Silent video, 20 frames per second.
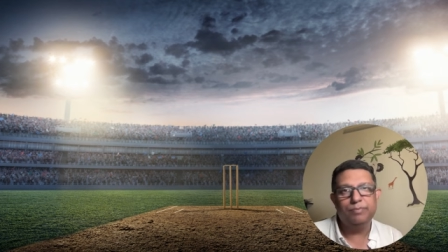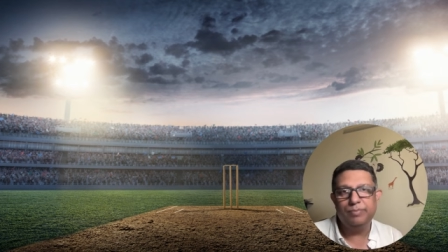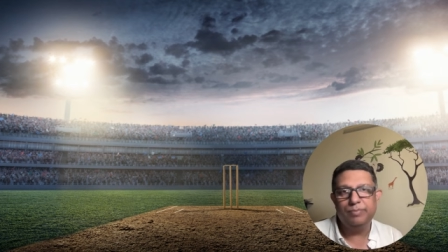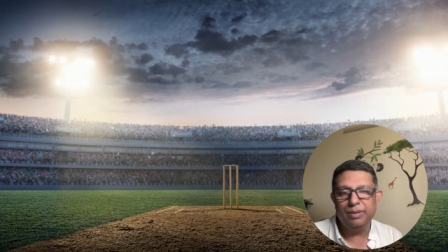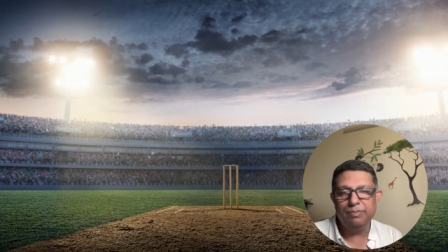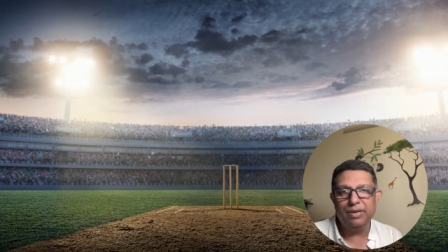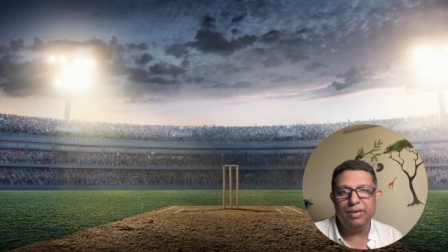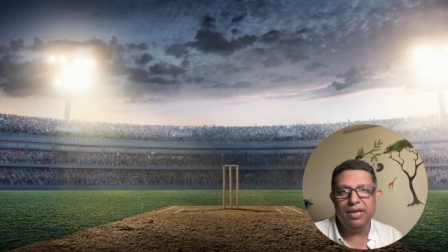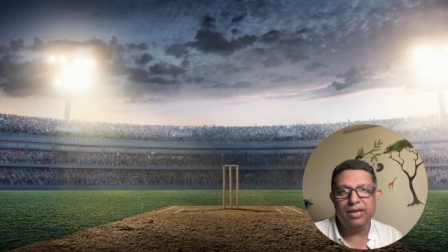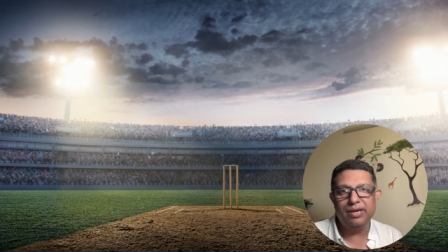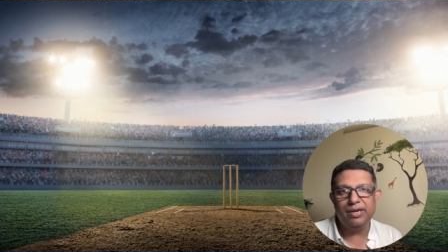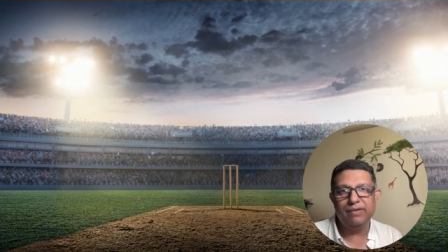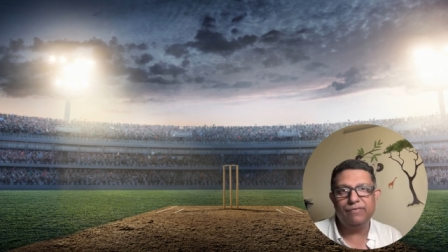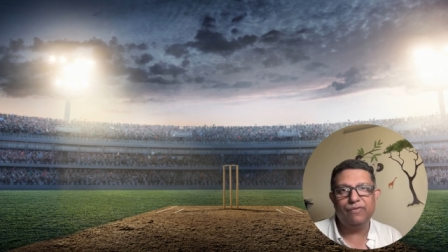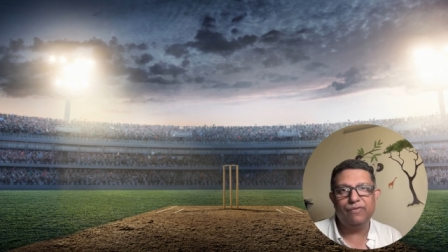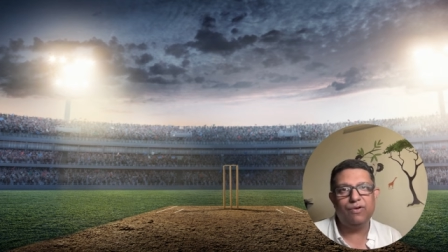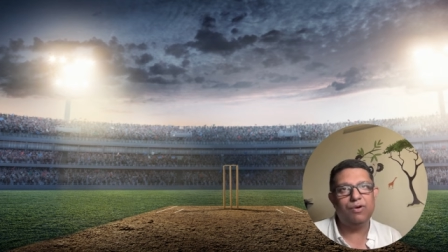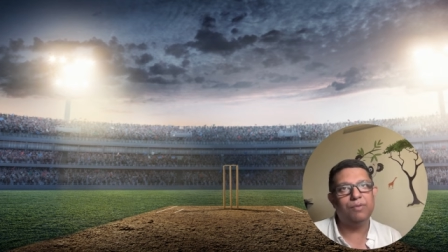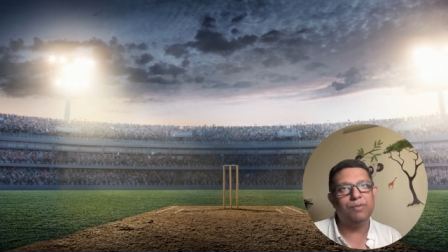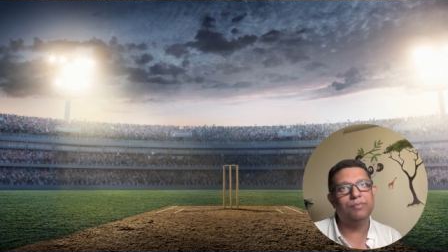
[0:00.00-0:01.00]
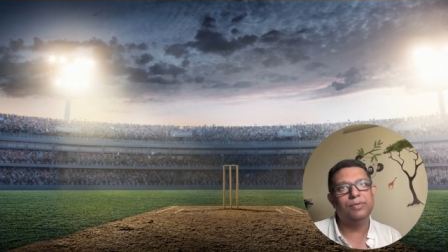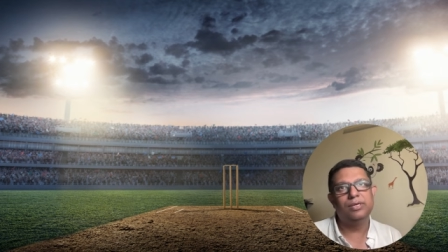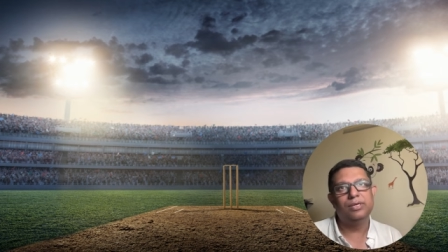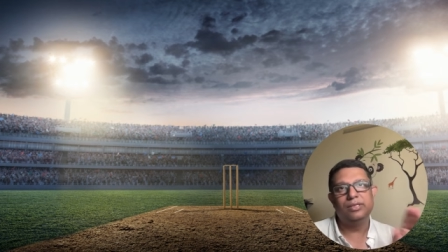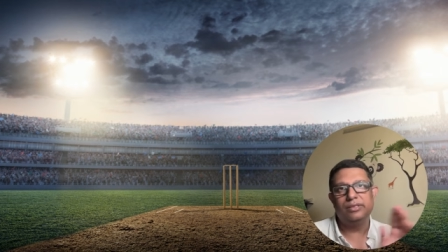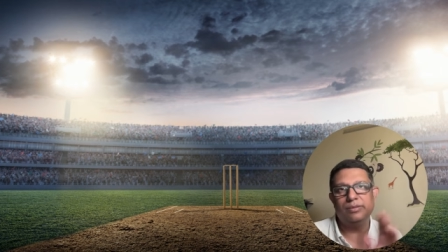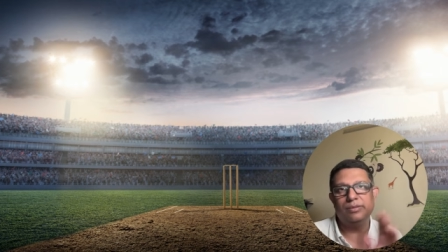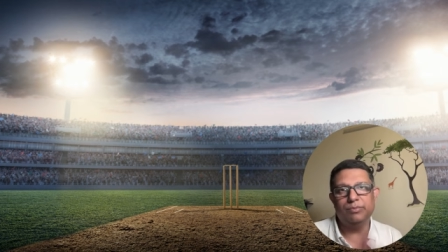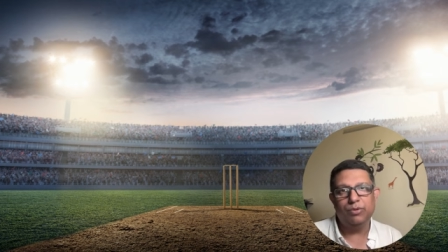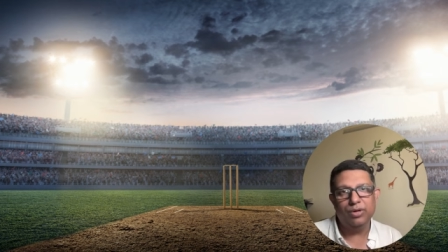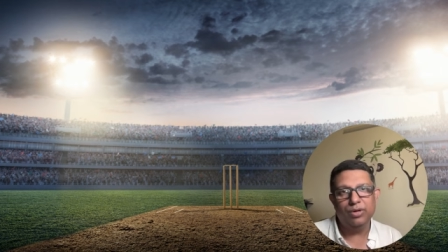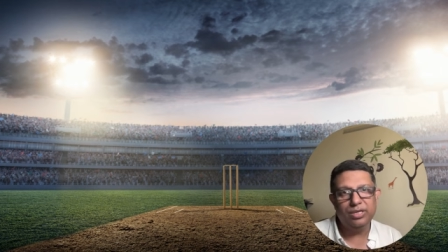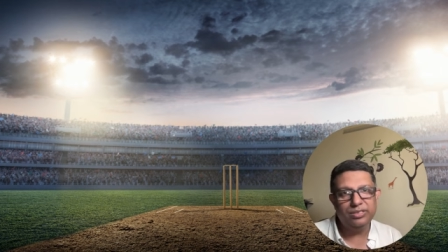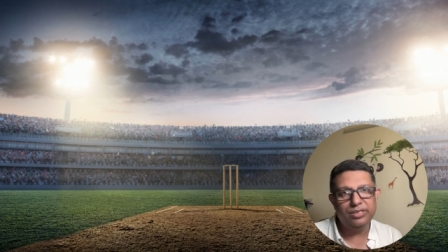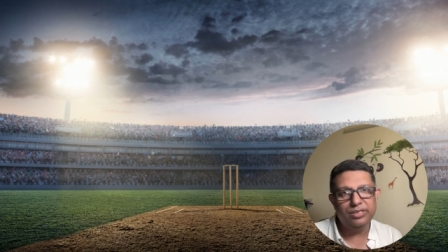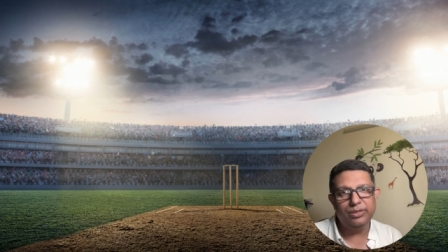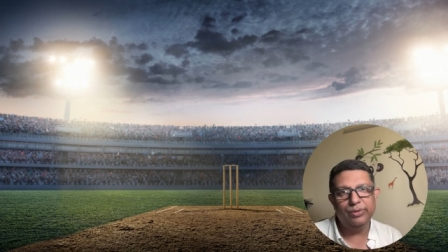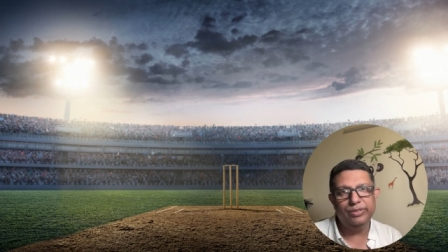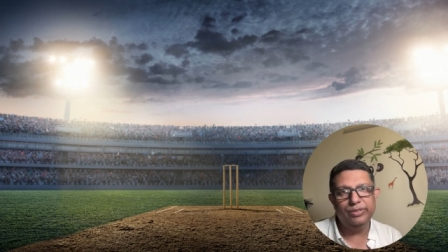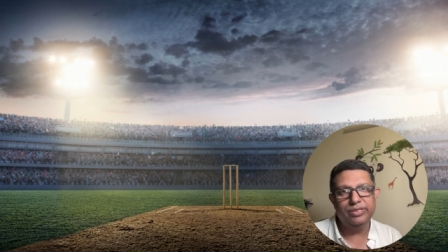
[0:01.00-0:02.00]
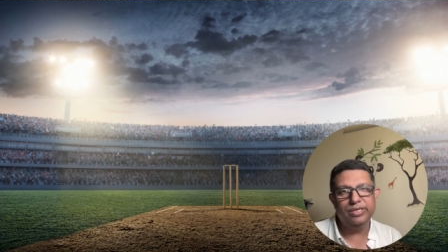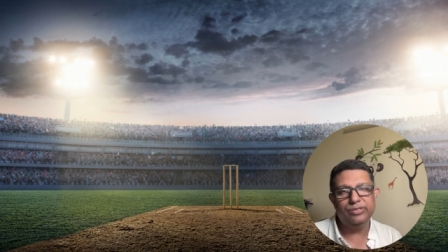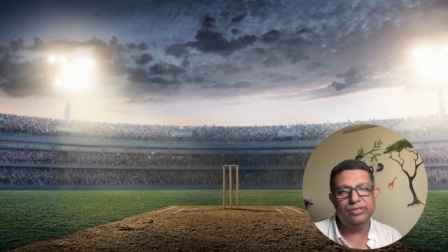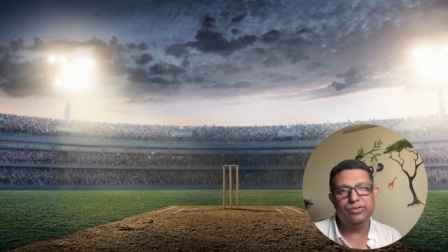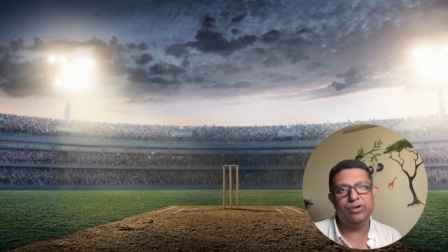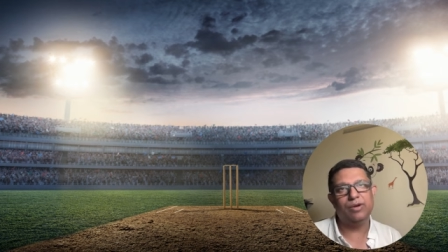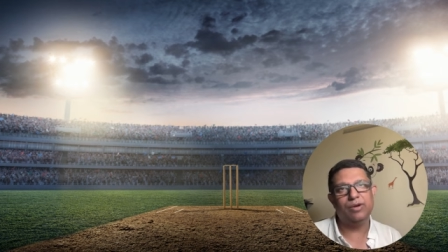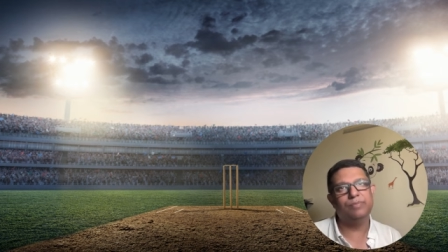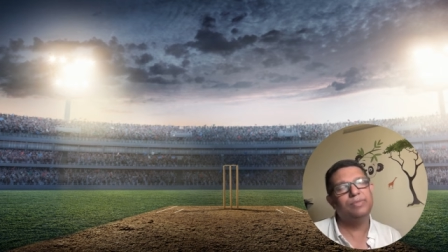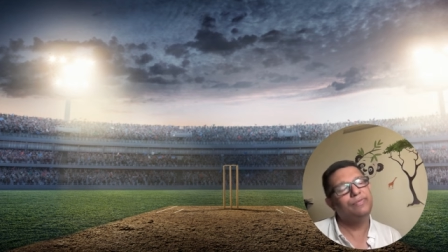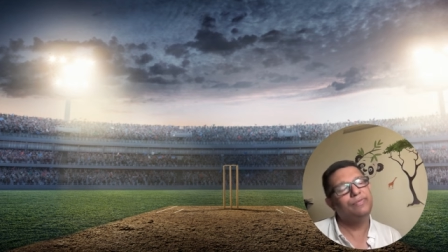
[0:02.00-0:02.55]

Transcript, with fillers: People are in form. The bowlers are doing their job.